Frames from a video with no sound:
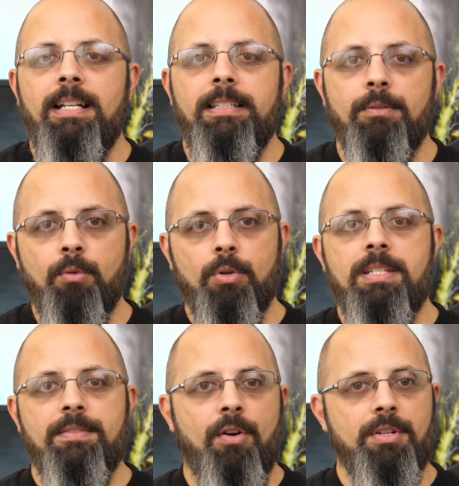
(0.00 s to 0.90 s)
Now, of course,
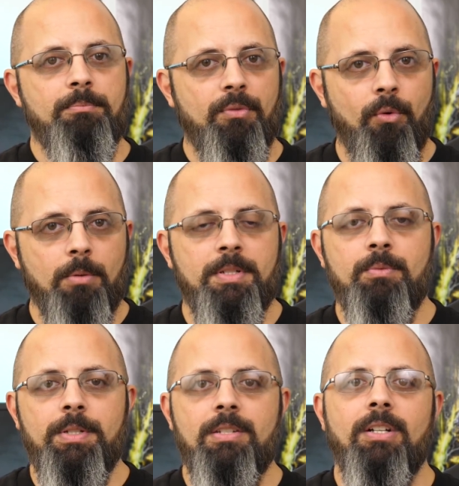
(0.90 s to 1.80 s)
as far as
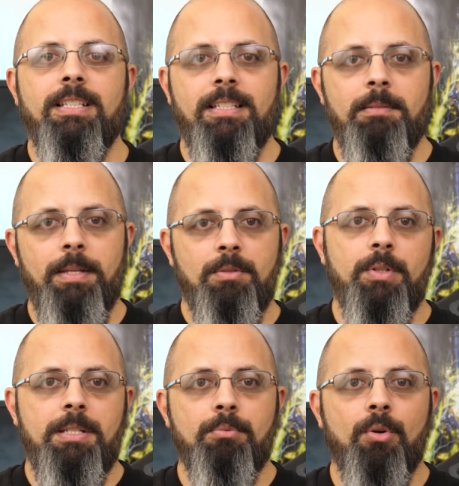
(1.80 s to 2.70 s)
performance, we saw that the Mate
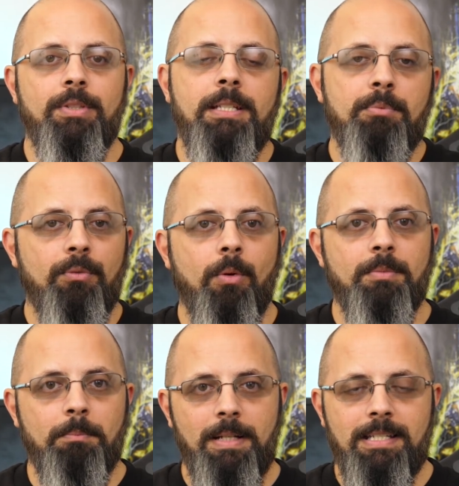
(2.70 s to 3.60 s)
20 Pro did perform
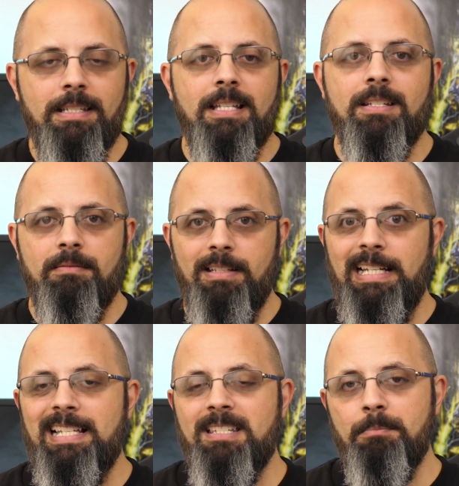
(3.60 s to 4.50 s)
the best as it
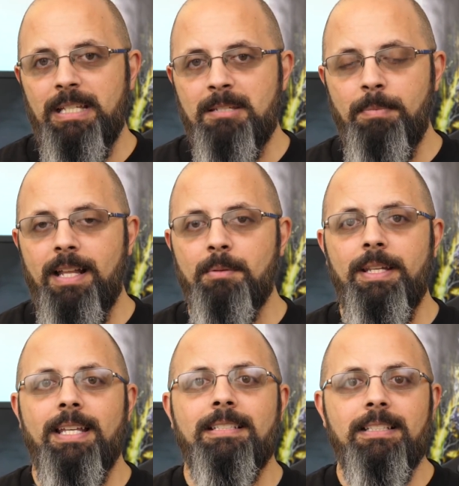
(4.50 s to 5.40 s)
has the biggest
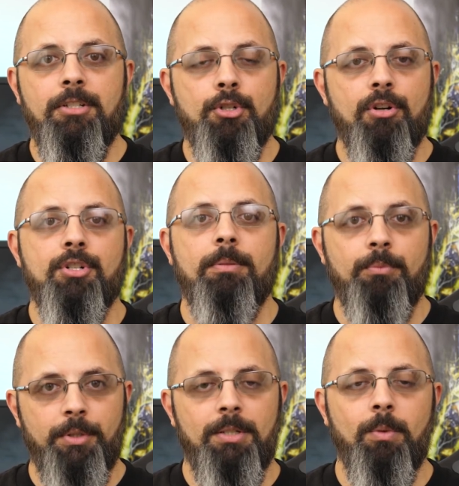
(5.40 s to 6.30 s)
battery and it did charge up
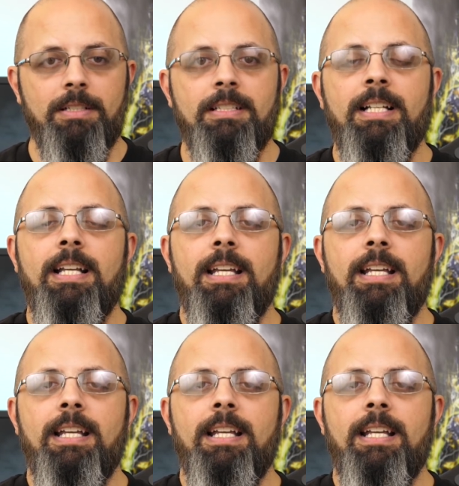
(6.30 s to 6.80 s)
pretty well.